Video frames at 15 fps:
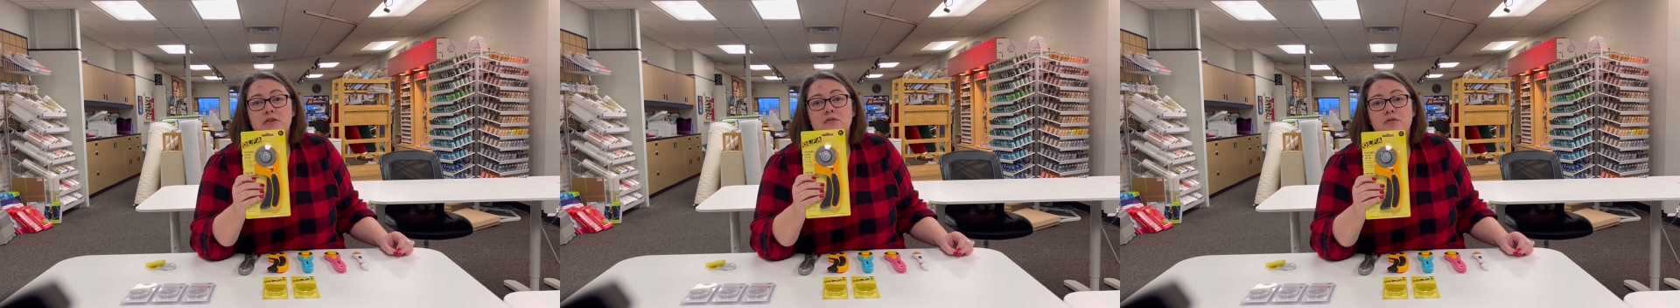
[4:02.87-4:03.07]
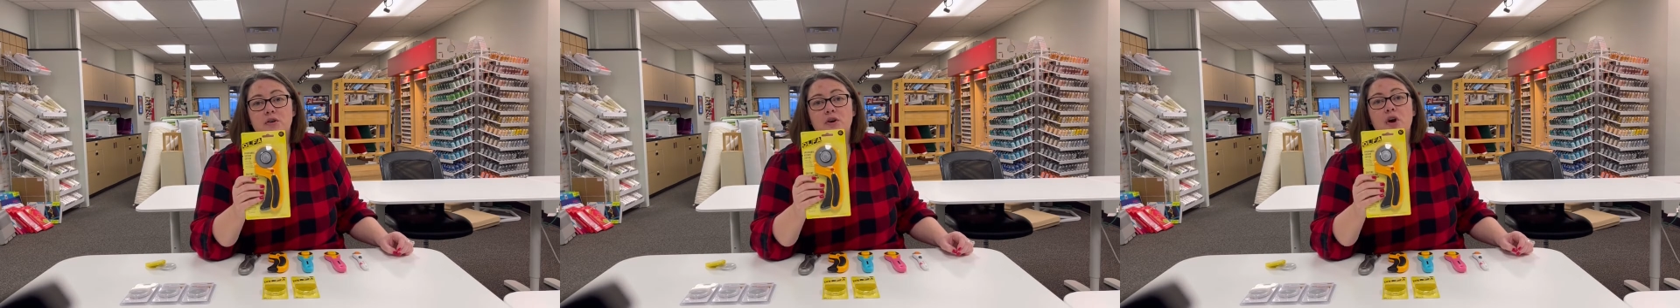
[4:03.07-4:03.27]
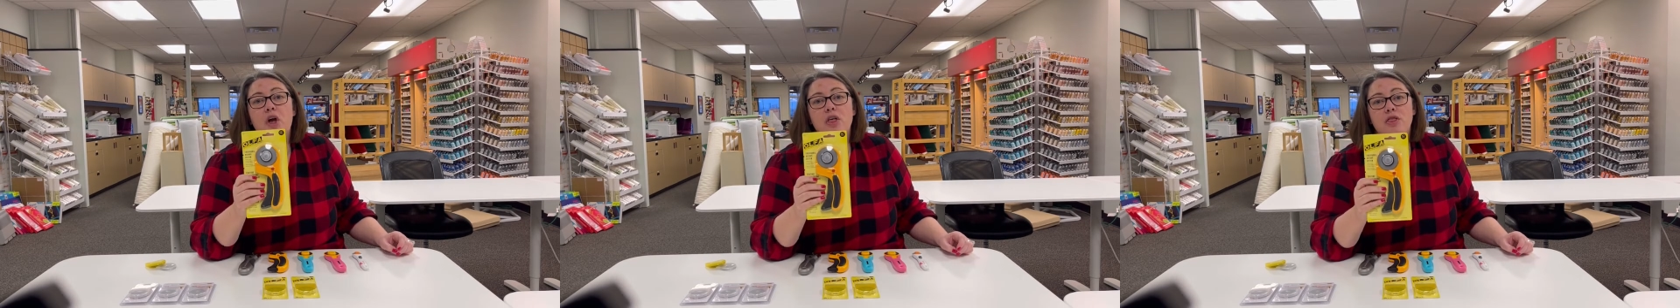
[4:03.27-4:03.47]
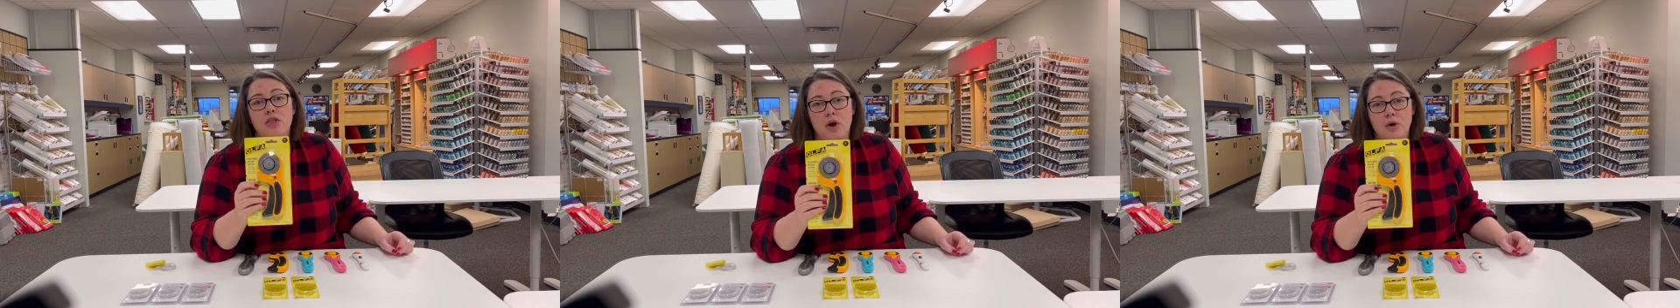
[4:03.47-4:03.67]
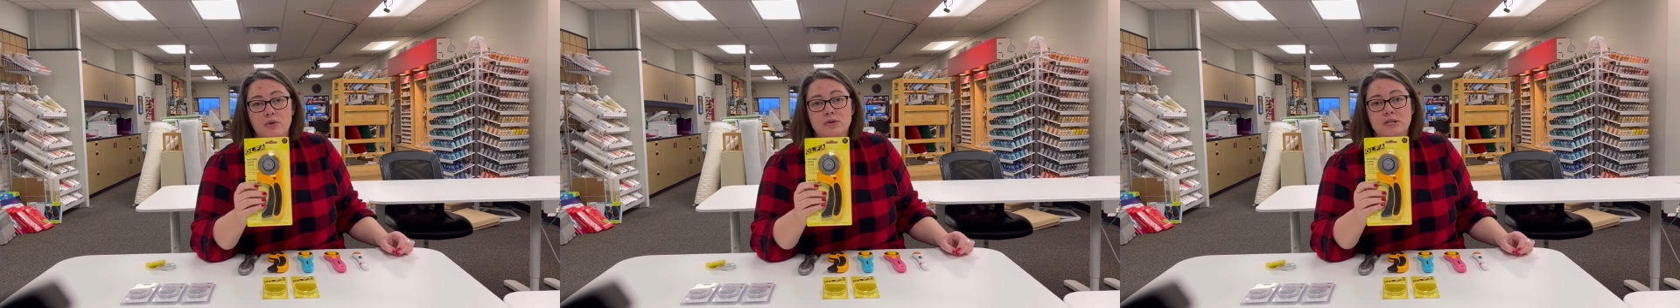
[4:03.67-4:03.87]
for
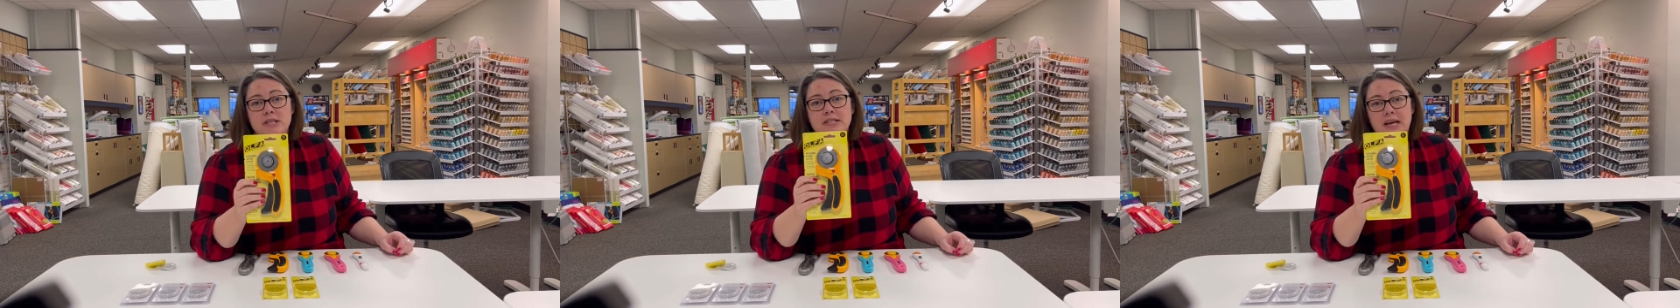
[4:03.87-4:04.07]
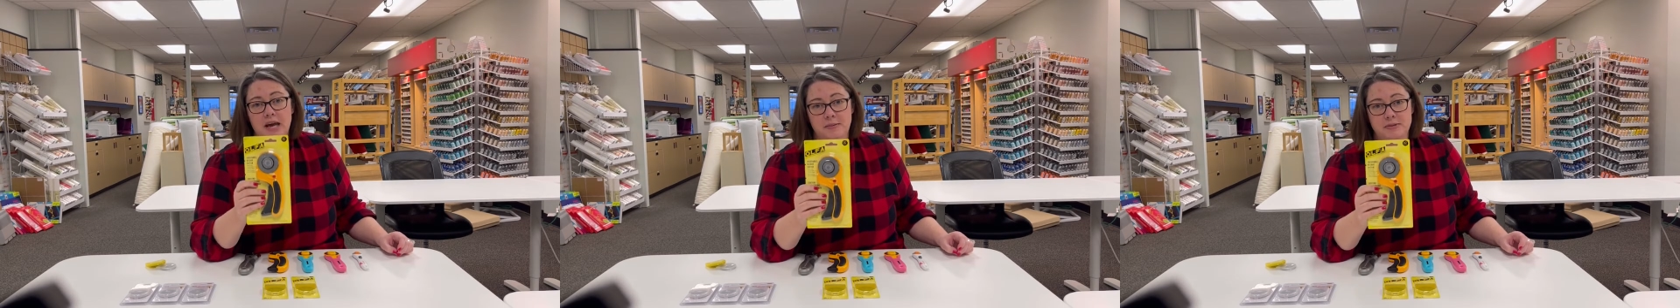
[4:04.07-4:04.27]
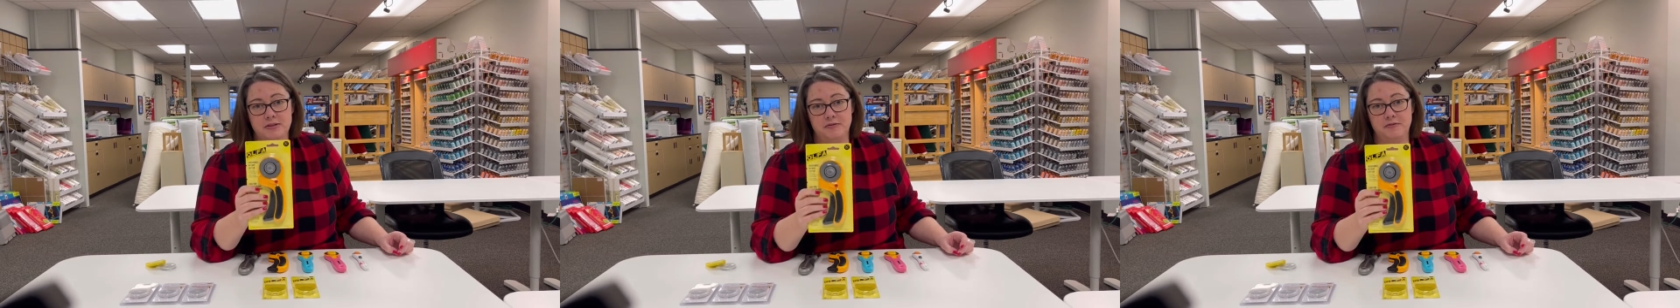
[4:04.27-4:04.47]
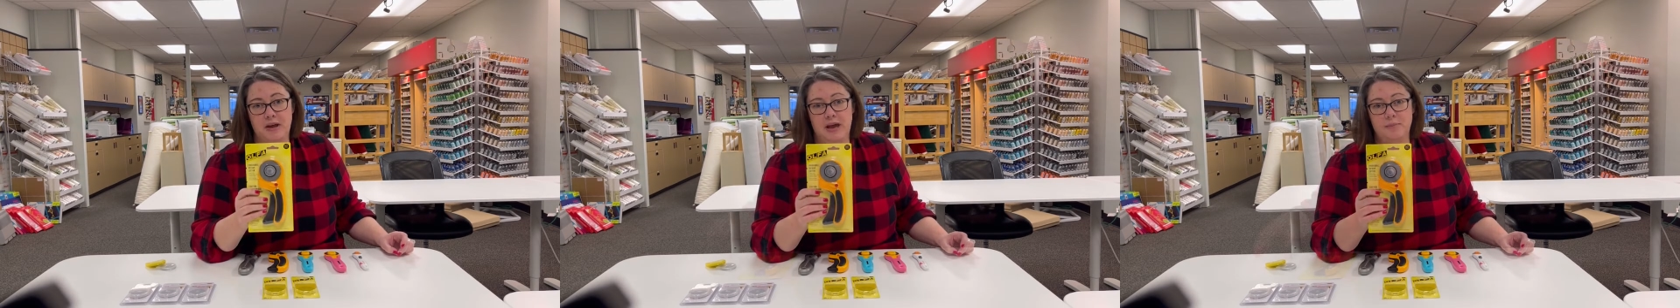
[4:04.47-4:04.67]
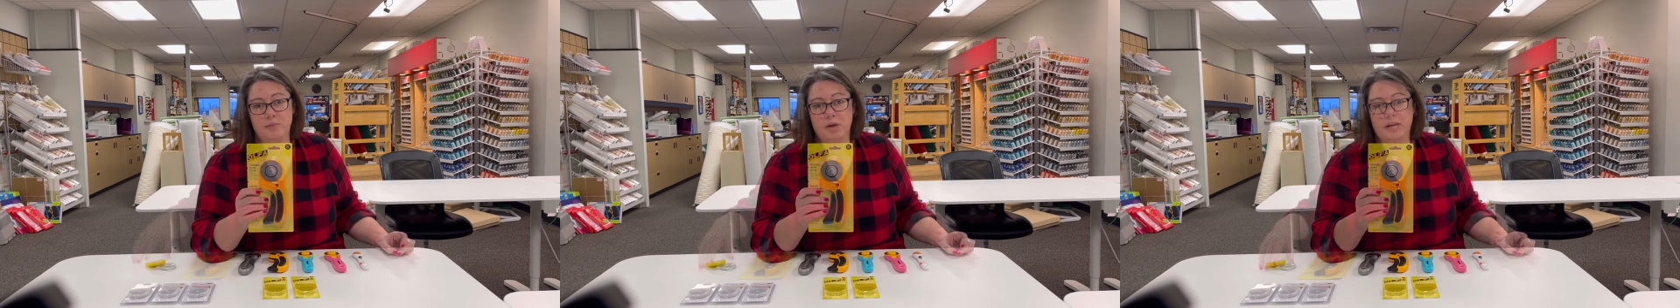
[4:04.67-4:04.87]
those types of
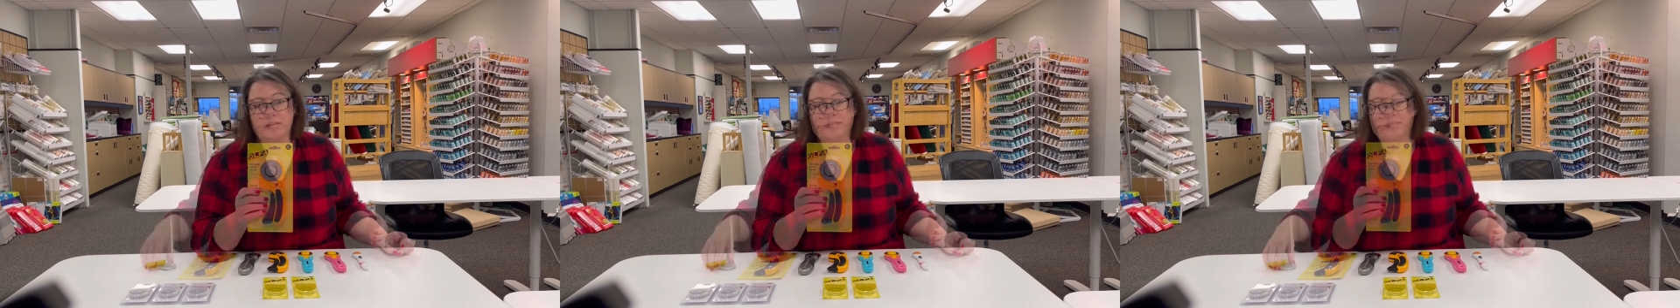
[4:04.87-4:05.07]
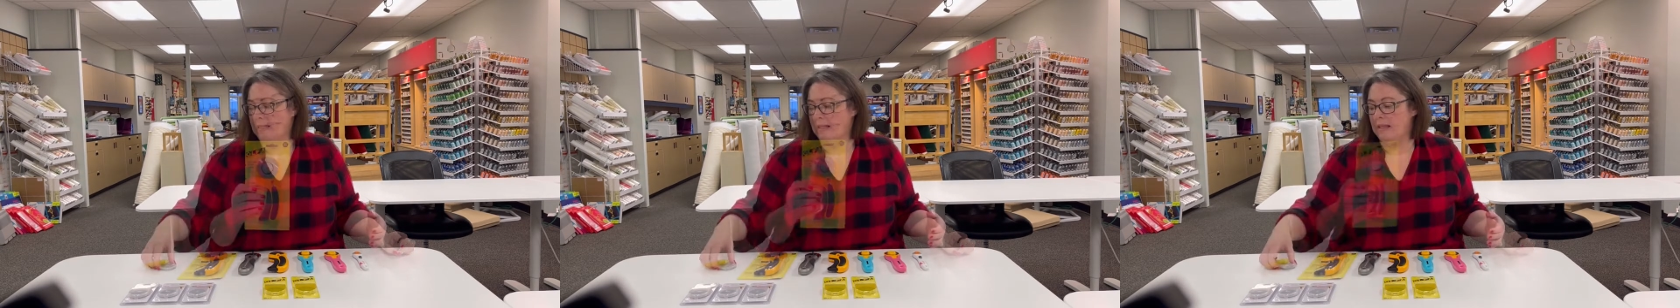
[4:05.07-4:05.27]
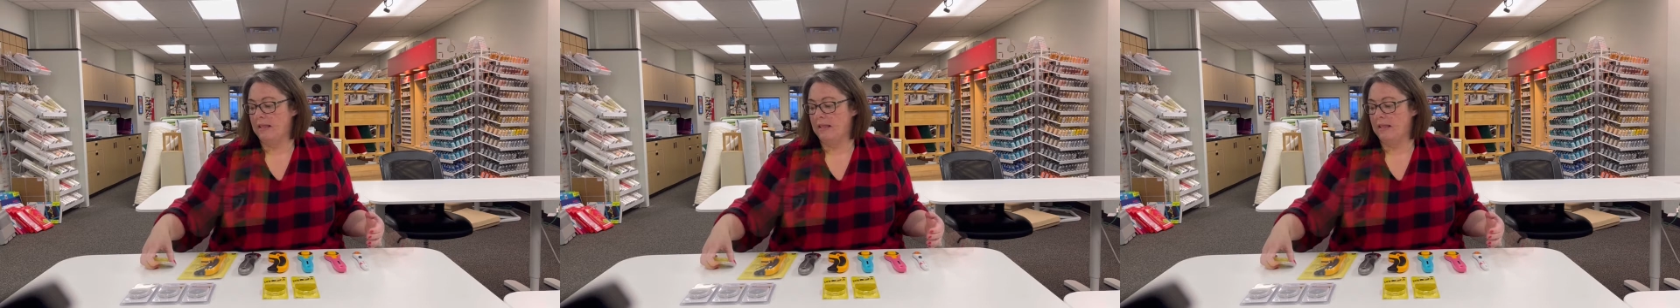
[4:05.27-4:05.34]
fabrics.